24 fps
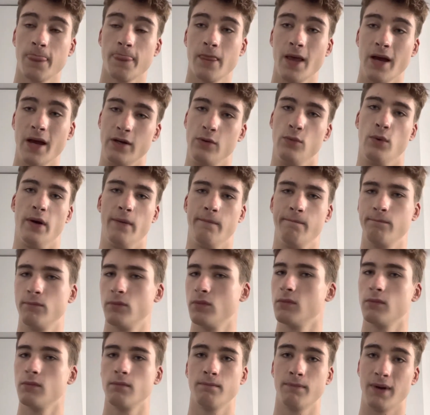Anyway,
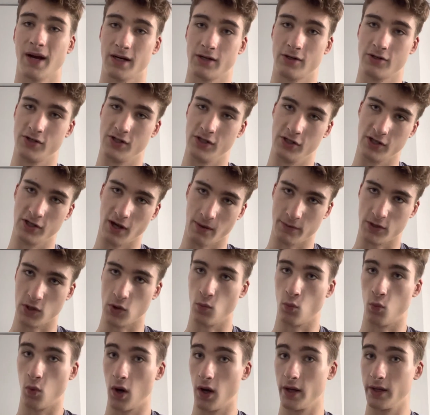back to Sea Ceptor.
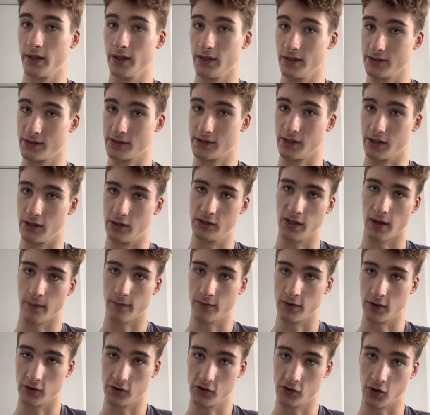Why is Sea
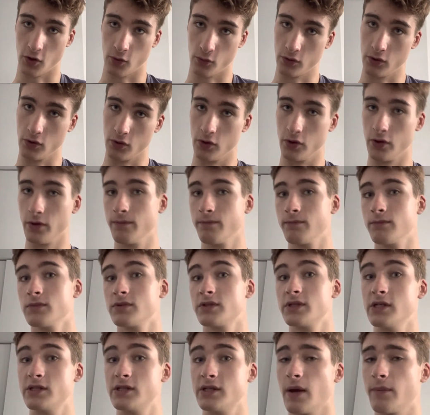Ceptor so good?
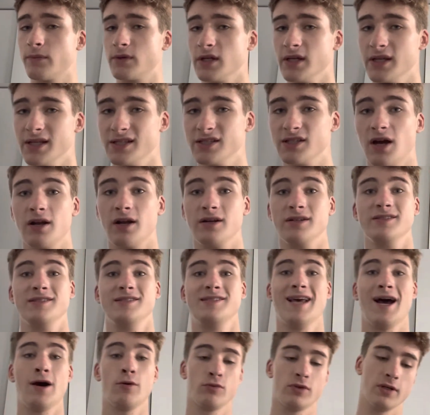Sea Ceptor is
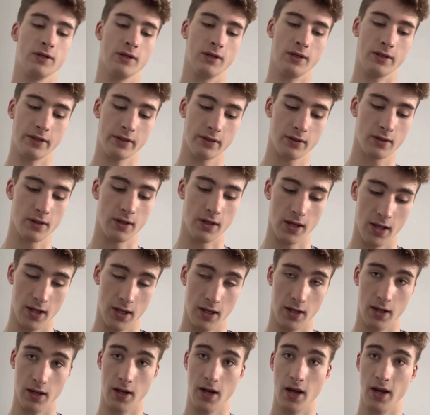undoubtedly
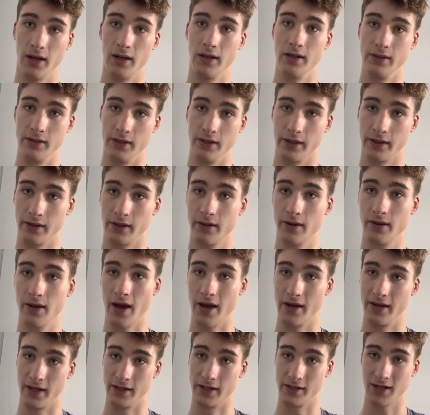a leading
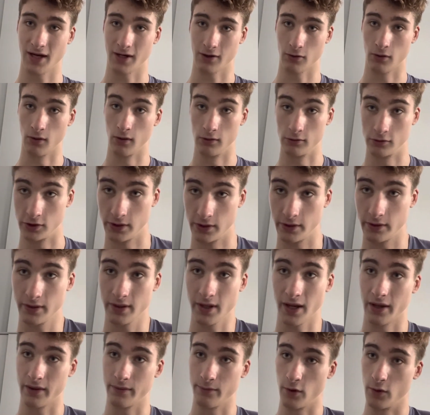AA technology
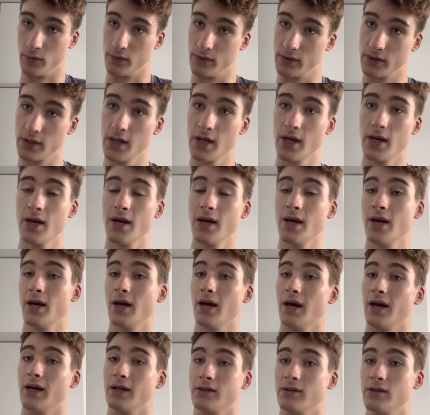at the moment,
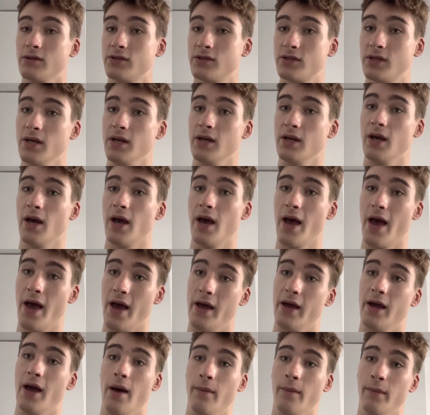and
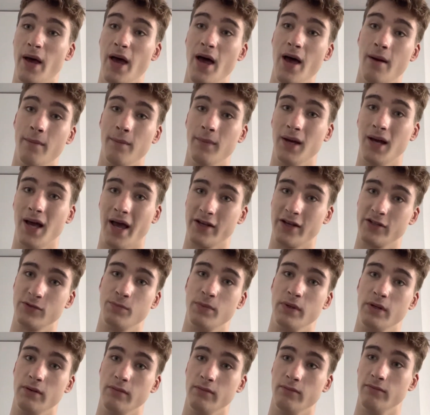CAMM has
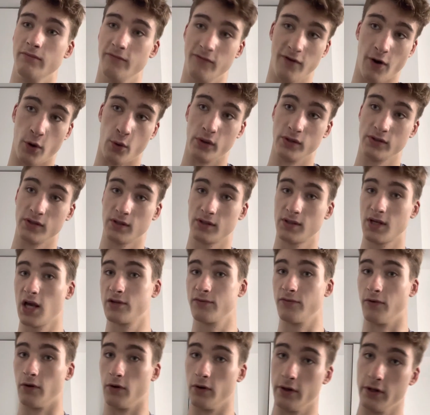been very
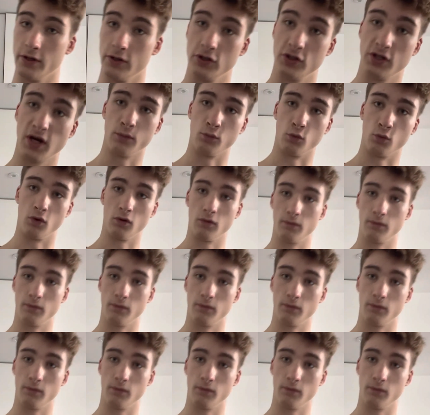successful in general,